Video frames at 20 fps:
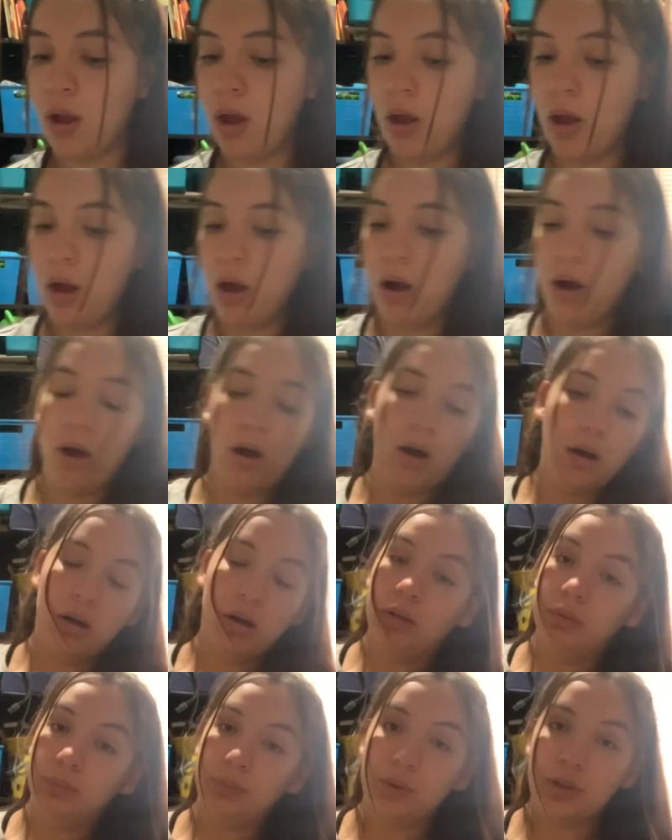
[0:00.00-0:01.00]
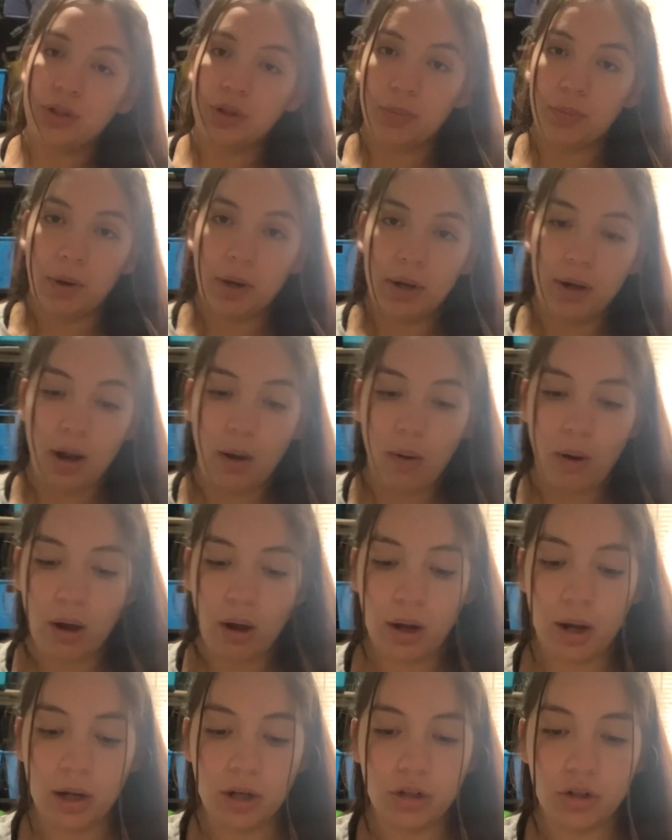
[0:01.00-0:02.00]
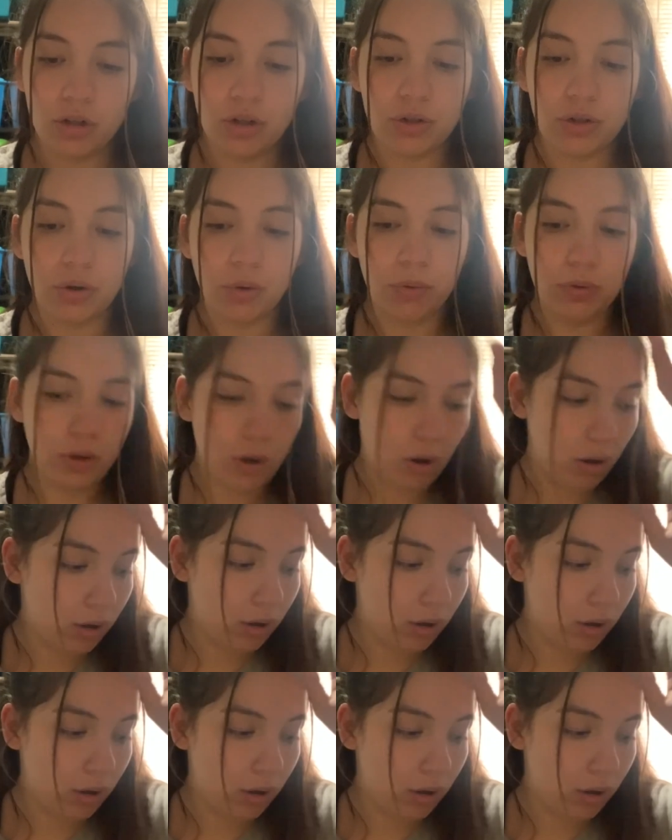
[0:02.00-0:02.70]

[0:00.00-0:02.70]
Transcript: So right now I'll kind of just show y'all a little